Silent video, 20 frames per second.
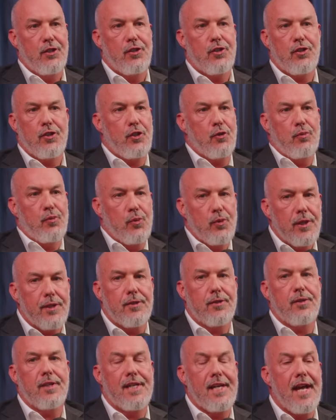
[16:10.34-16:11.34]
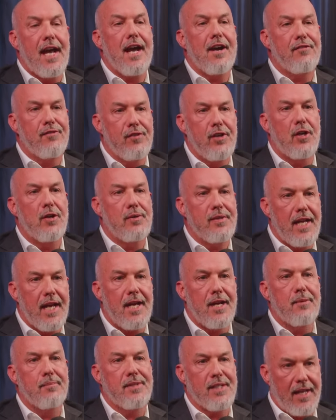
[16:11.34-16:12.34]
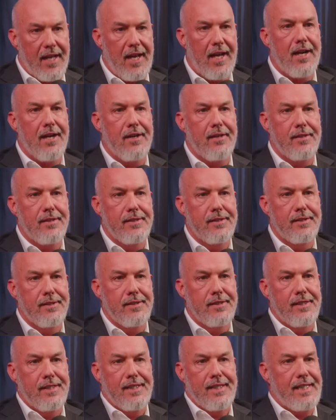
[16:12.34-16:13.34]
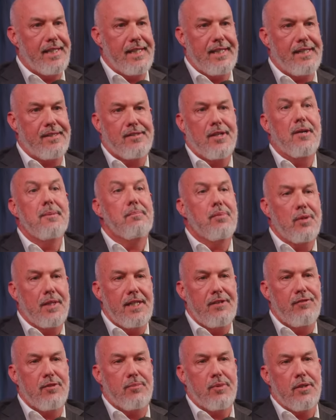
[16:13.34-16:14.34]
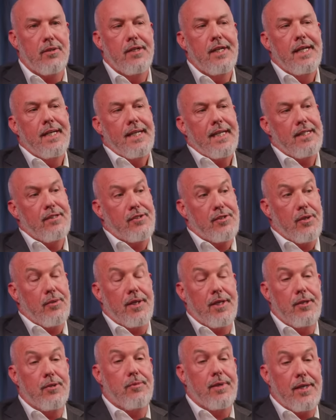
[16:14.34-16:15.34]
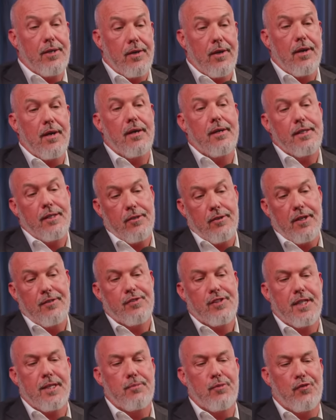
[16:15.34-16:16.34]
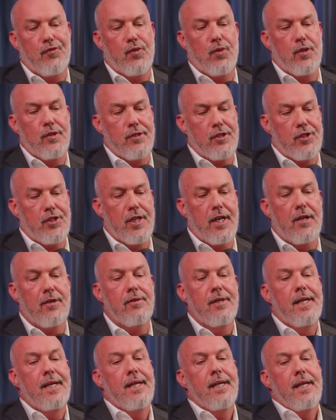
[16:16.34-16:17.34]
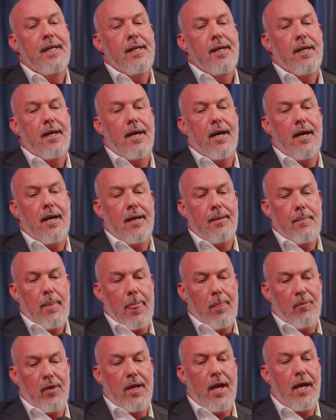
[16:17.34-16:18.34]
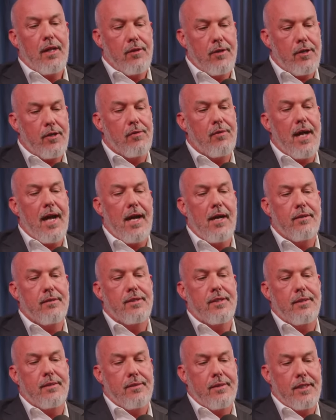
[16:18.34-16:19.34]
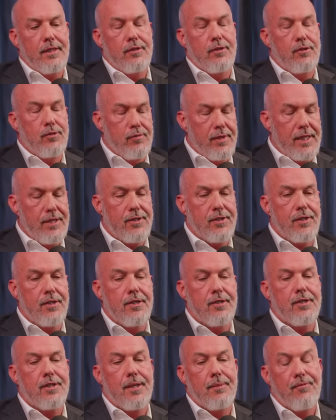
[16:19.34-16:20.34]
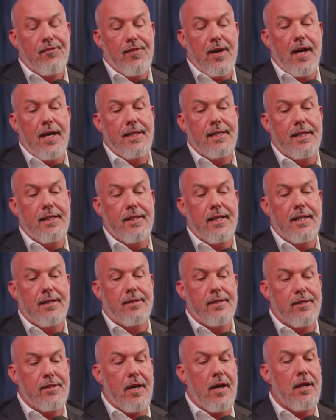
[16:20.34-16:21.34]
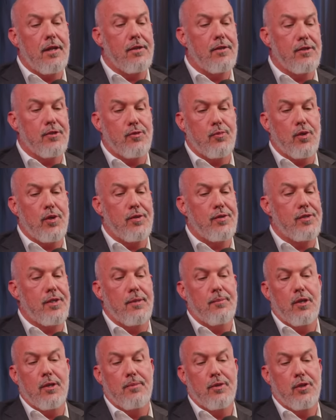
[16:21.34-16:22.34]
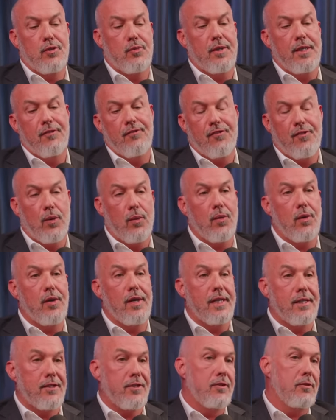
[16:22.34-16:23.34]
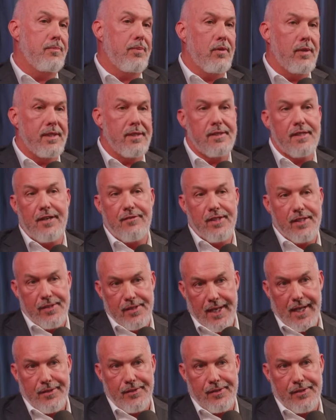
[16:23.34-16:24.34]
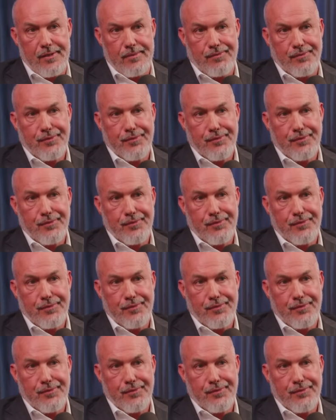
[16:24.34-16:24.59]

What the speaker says: You literally have no damn to care. It's unbelievable. And so here we are, you know, I've said before on the show, when I look around and do research, I'm finding that the dollar is worth somewhere between 4 and 2.7 cents.